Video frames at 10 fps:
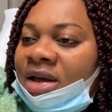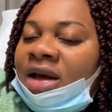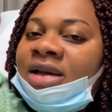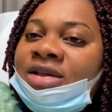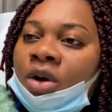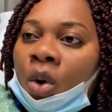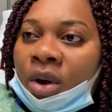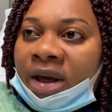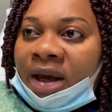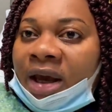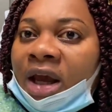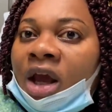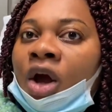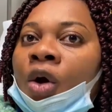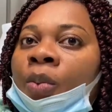it's okay,
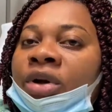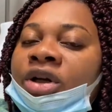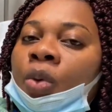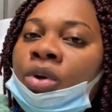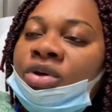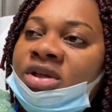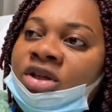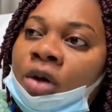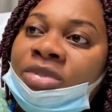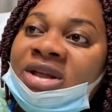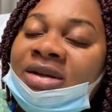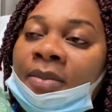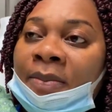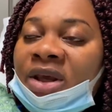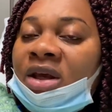but they don't want to see something
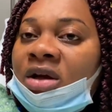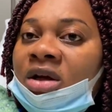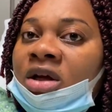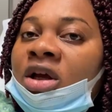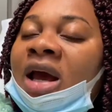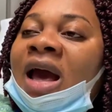bigger.